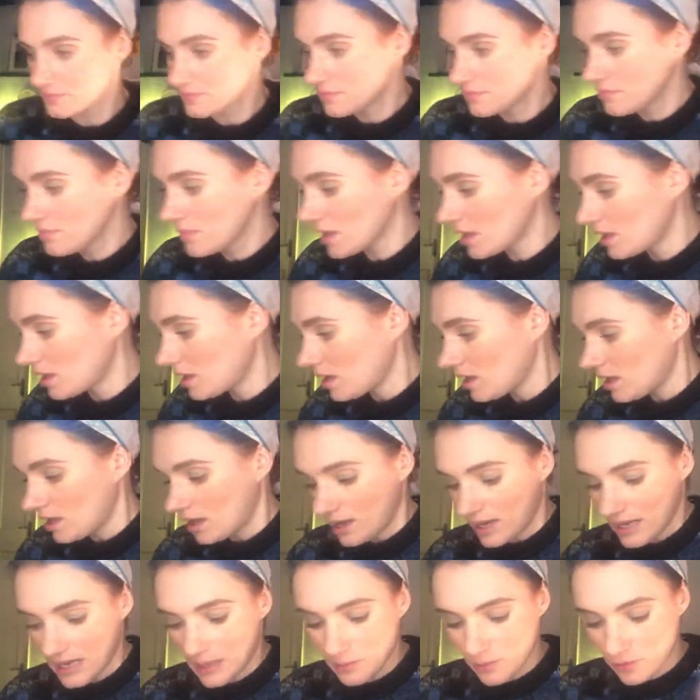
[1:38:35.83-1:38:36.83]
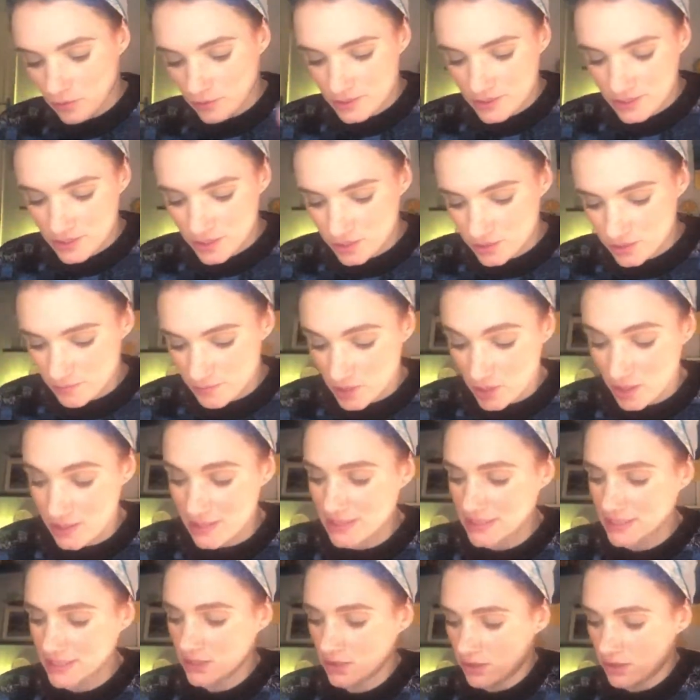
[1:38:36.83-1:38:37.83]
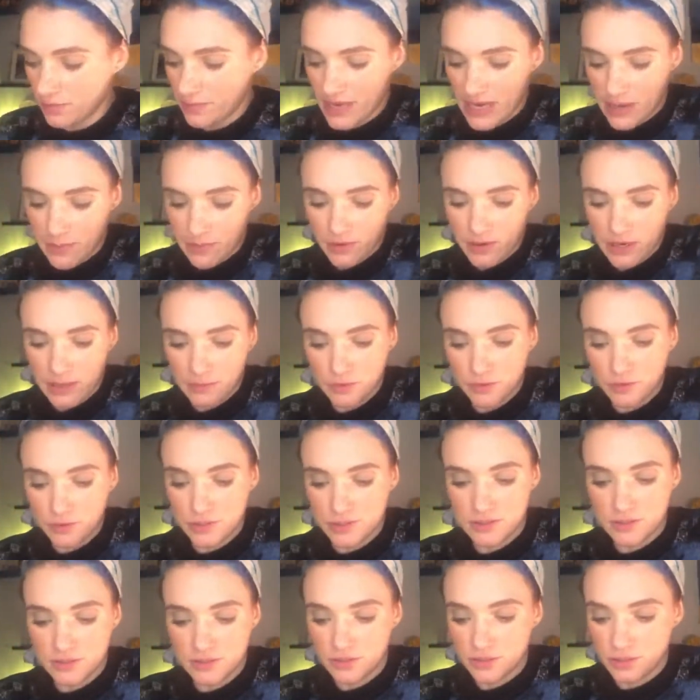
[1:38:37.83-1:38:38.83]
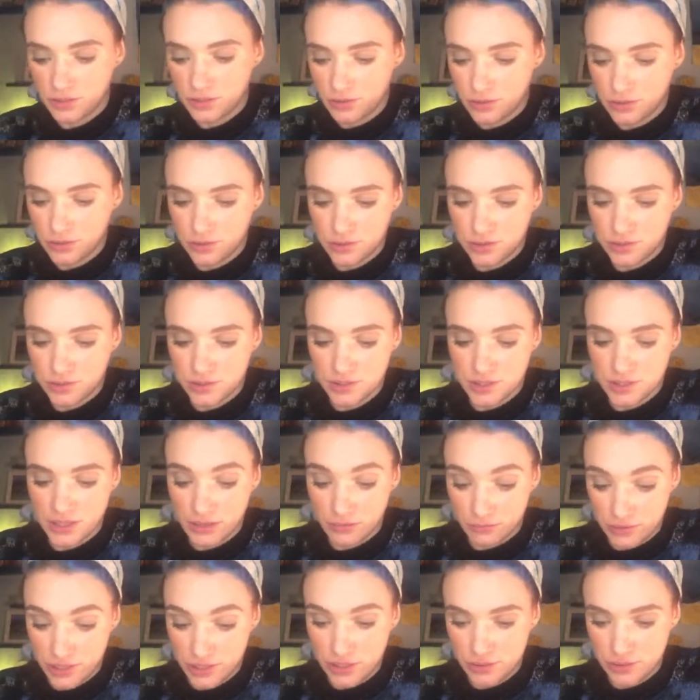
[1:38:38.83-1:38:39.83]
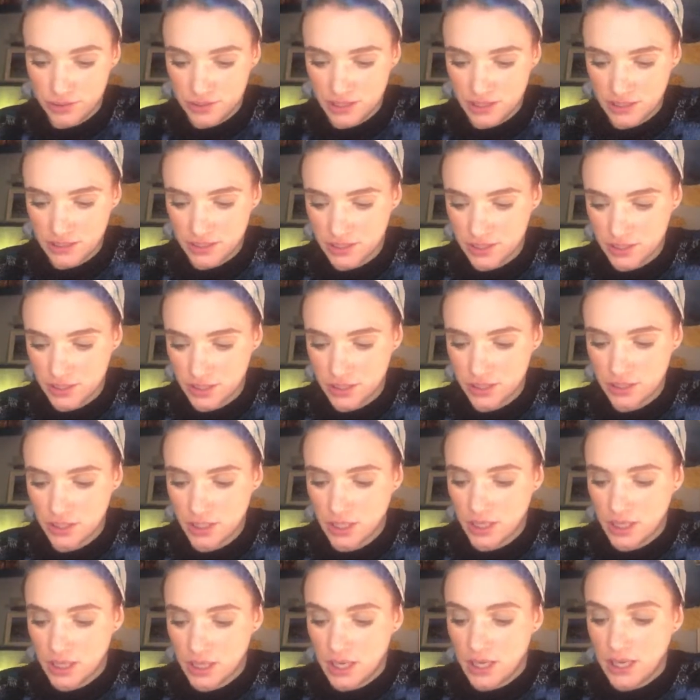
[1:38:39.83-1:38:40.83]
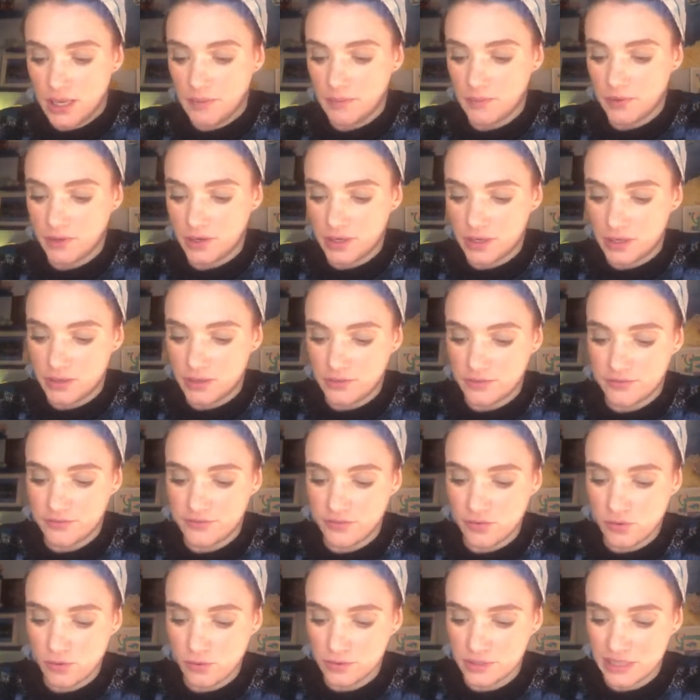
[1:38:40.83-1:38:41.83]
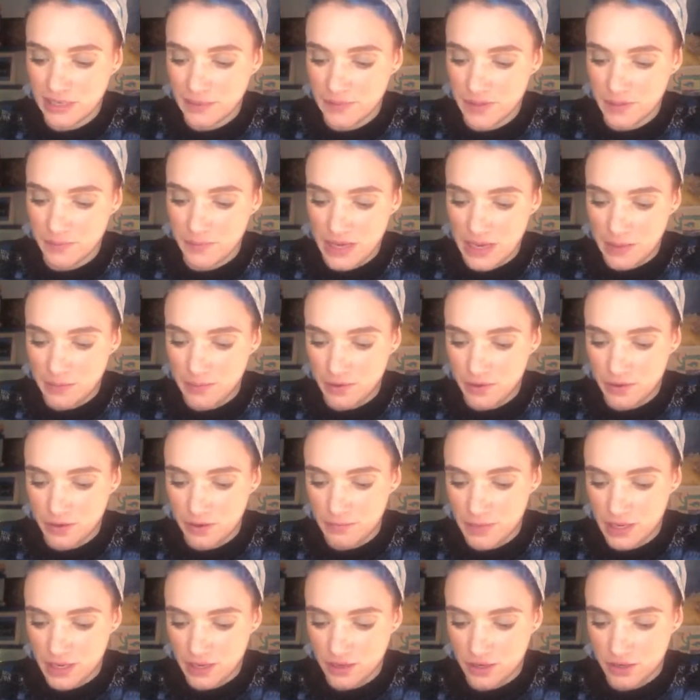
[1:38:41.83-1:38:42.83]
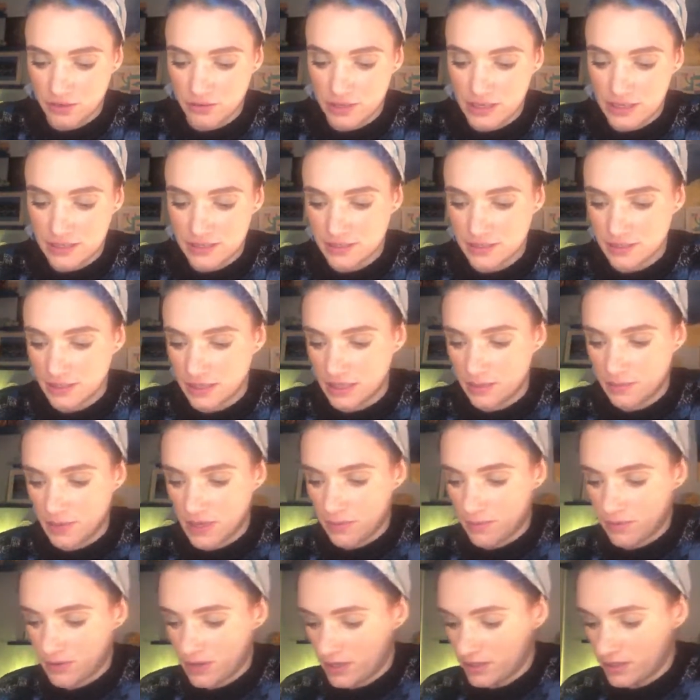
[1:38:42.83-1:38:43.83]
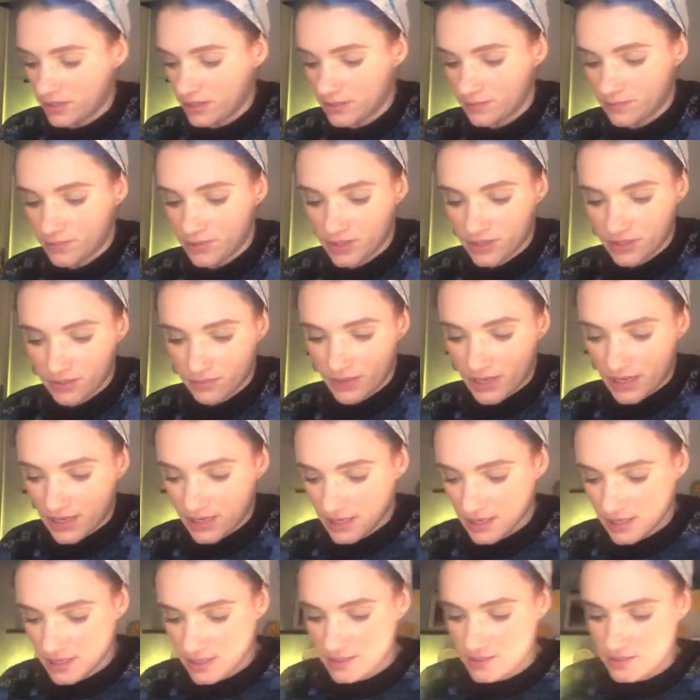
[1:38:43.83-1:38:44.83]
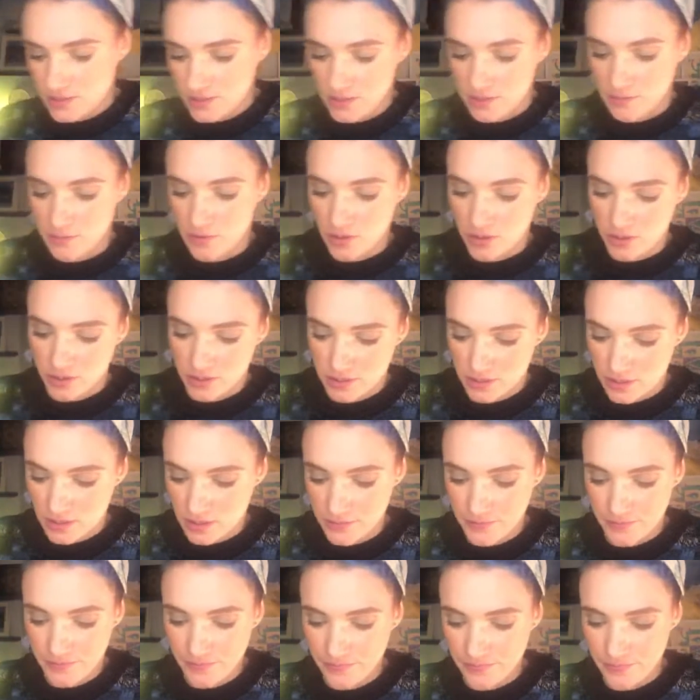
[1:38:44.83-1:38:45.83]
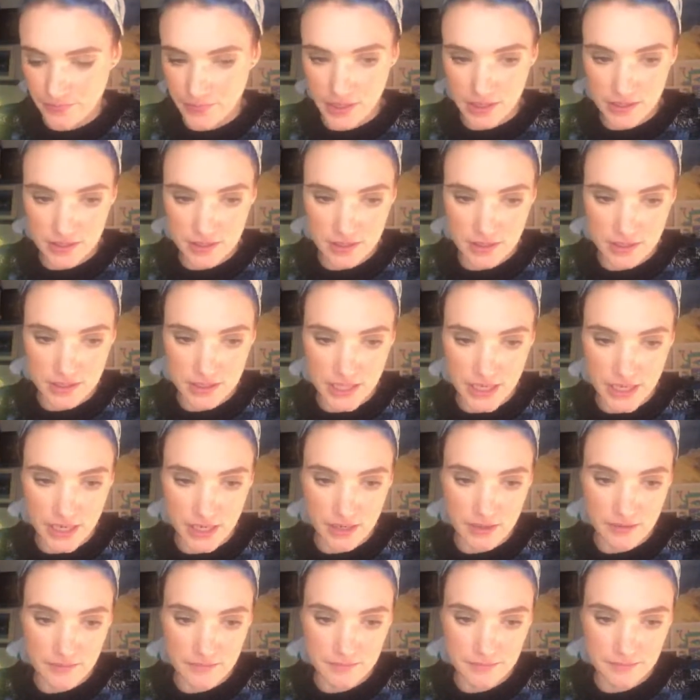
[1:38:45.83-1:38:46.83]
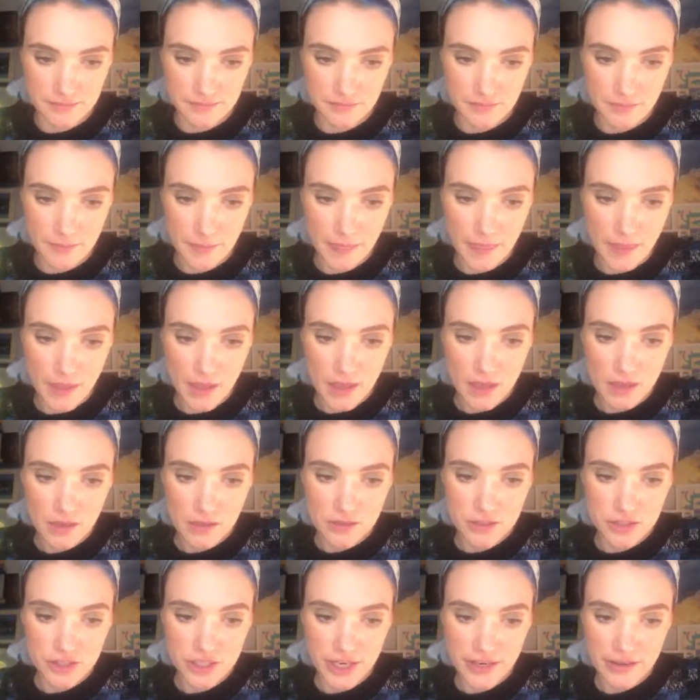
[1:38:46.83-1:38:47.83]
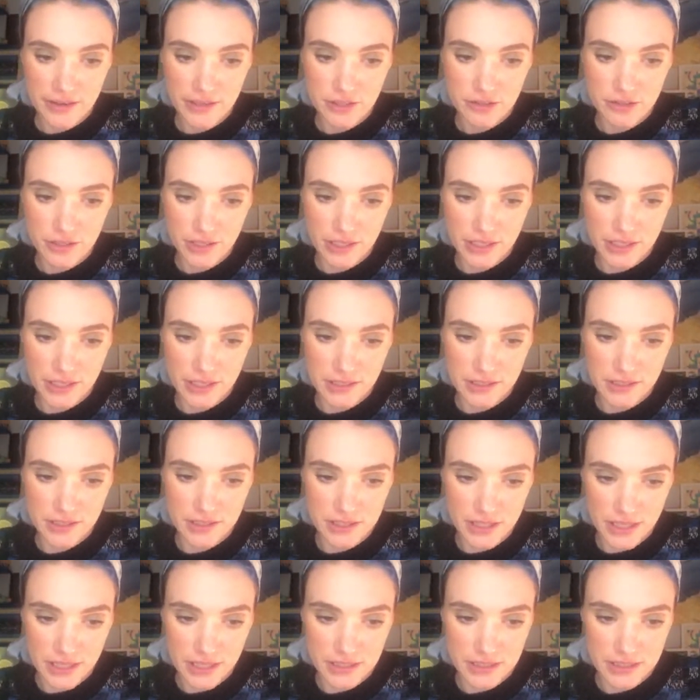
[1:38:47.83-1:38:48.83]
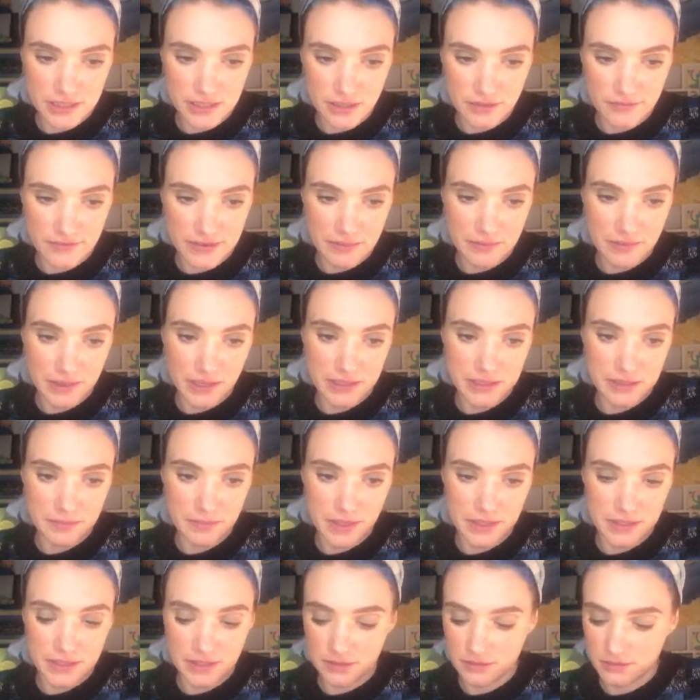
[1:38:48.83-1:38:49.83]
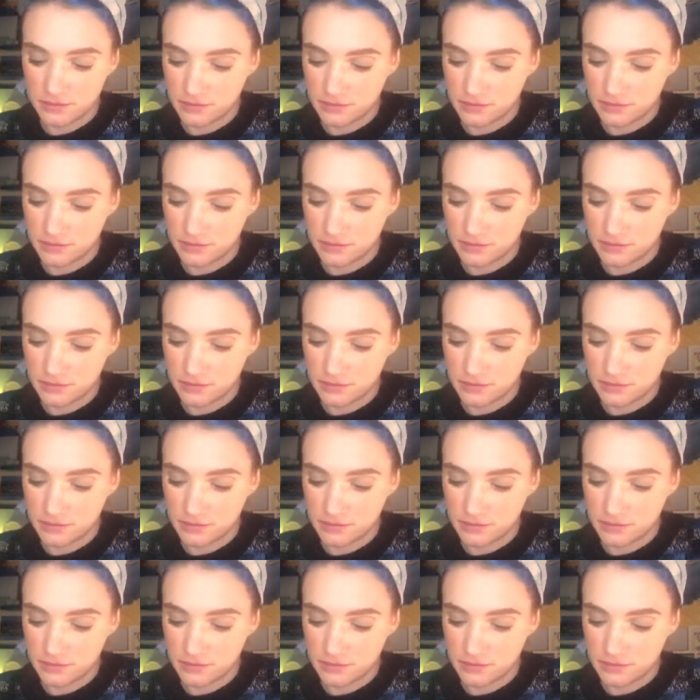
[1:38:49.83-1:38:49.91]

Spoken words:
And I'm going to, because I did it on paper, I'm going to reuse the glitter. I'm going to fold up the paper, make a crease in the paper and just put it back into the box, into the tin. Cherry Trinket Designs, her fabric is amazing.